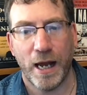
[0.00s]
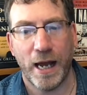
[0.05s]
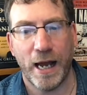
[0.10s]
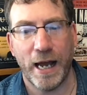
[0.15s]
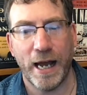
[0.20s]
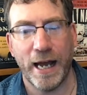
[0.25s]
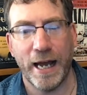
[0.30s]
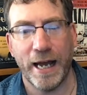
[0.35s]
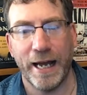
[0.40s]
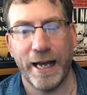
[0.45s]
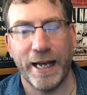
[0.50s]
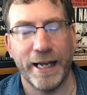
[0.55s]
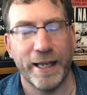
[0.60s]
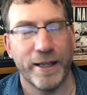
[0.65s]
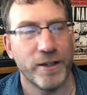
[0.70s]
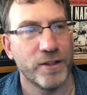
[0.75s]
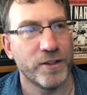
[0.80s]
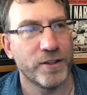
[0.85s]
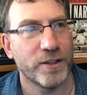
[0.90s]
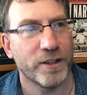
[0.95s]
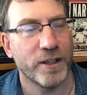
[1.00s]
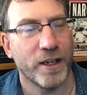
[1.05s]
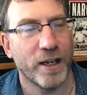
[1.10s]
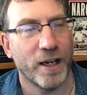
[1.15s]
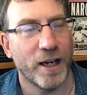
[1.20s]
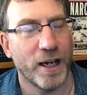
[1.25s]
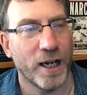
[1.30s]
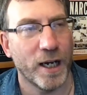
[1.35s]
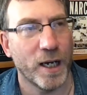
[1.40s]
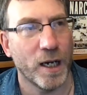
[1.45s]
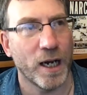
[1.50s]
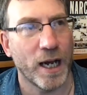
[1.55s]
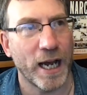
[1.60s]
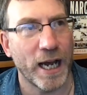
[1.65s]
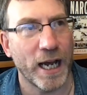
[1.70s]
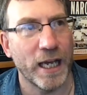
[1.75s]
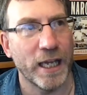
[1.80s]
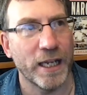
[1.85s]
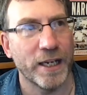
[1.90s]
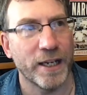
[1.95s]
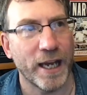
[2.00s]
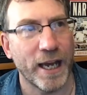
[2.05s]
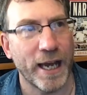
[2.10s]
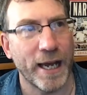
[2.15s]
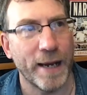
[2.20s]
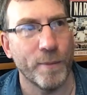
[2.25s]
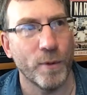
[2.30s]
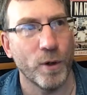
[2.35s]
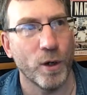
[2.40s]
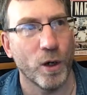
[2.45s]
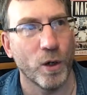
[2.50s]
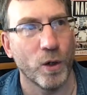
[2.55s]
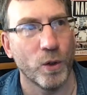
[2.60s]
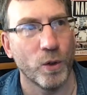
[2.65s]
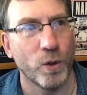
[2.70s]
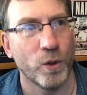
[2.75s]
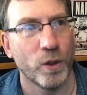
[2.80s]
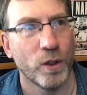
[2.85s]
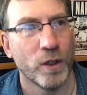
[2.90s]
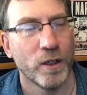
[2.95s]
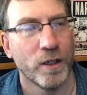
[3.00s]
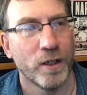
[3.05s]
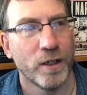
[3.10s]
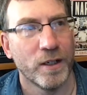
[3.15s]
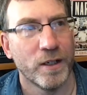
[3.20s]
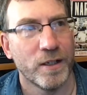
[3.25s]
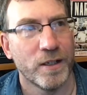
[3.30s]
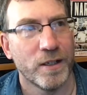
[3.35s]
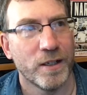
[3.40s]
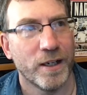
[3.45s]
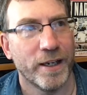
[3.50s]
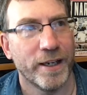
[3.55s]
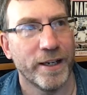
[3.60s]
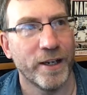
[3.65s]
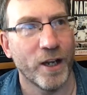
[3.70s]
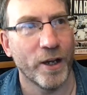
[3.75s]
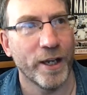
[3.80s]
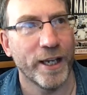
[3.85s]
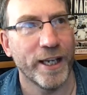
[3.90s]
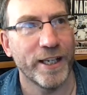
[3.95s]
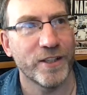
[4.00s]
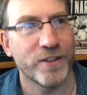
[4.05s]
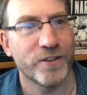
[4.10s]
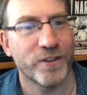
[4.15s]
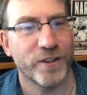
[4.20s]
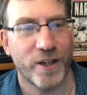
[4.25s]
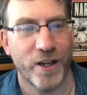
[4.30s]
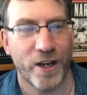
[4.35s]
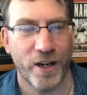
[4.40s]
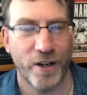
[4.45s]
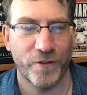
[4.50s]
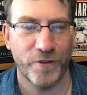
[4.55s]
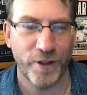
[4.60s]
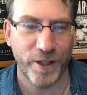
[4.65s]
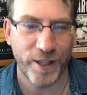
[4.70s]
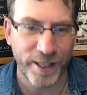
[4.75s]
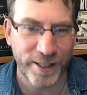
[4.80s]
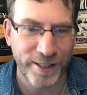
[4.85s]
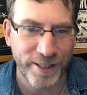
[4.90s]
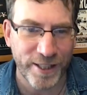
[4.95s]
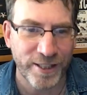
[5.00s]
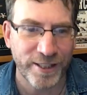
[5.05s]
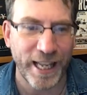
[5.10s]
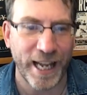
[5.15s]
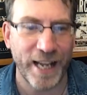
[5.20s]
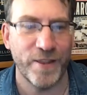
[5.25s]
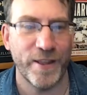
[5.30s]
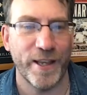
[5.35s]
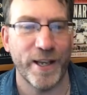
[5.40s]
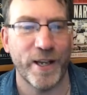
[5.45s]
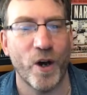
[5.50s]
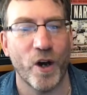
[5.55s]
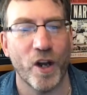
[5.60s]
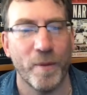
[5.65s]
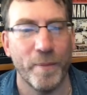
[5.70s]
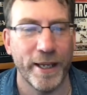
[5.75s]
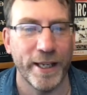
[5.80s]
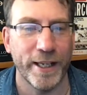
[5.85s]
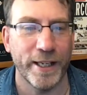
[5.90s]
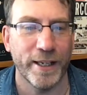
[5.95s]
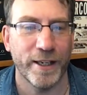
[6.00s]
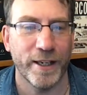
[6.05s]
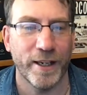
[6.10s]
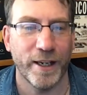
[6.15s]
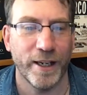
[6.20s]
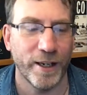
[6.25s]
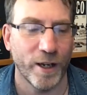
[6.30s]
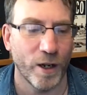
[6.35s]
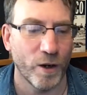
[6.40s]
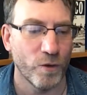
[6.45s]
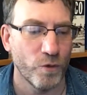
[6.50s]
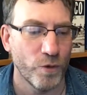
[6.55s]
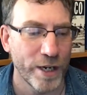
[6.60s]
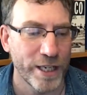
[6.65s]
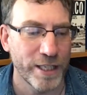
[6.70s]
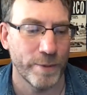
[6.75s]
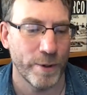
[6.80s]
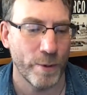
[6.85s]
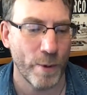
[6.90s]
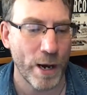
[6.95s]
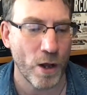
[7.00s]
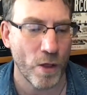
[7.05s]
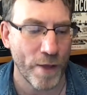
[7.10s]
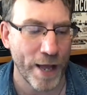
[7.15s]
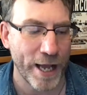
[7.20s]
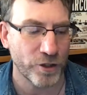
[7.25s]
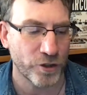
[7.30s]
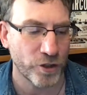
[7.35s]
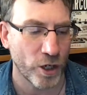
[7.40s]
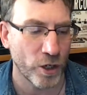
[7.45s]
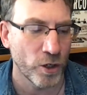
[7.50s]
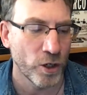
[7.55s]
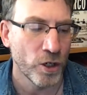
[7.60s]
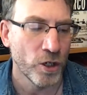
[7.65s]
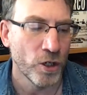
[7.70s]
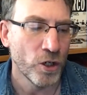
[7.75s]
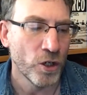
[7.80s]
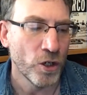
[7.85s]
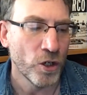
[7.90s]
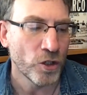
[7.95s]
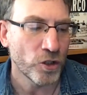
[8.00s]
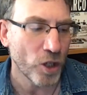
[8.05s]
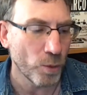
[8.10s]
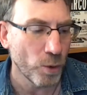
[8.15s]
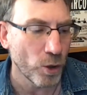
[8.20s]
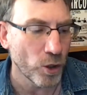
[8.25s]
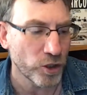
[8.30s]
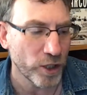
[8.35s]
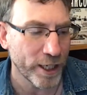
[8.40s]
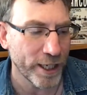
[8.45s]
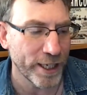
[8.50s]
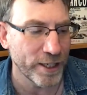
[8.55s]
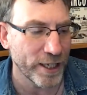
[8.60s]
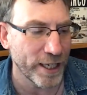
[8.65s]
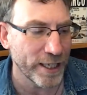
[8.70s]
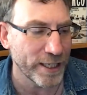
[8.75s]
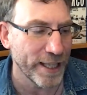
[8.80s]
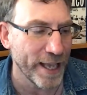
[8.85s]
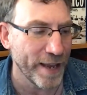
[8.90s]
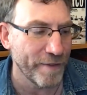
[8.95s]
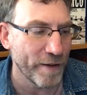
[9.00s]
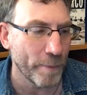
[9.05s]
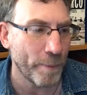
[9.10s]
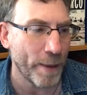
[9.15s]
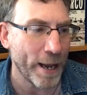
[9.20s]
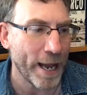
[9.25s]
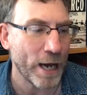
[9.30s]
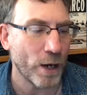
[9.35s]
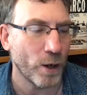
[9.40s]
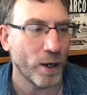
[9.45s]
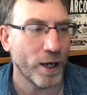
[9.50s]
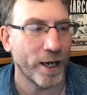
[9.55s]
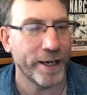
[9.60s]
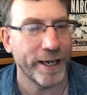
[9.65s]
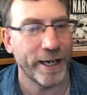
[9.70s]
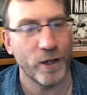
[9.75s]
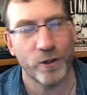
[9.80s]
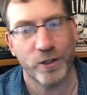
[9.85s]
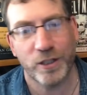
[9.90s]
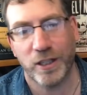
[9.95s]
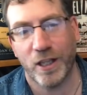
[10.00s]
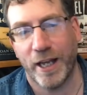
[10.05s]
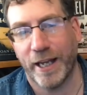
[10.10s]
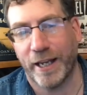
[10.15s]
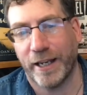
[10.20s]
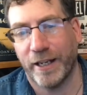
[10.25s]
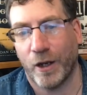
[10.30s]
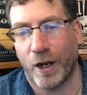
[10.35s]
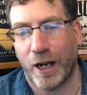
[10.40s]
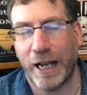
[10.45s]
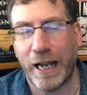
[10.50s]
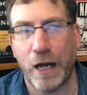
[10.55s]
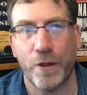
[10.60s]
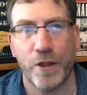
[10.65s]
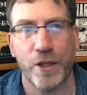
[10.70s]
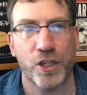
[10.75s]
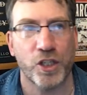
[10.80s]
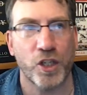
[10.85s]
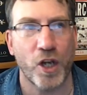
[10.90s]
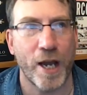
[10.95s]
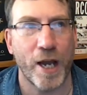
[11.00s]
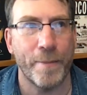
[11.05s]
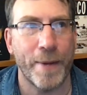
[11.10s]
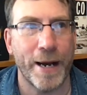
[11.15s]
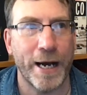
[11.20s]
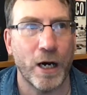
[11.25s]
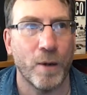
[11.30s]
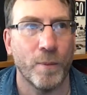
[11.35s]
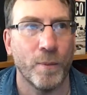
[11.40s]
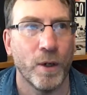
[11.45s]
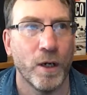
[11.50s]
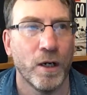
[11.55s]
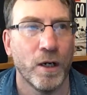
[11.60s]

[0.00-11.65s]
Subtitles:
And AMLO, he sustained the economy, reasonably well on that. So we'll see. He's leaving power, and it looks like, Claudia Sheinbaum,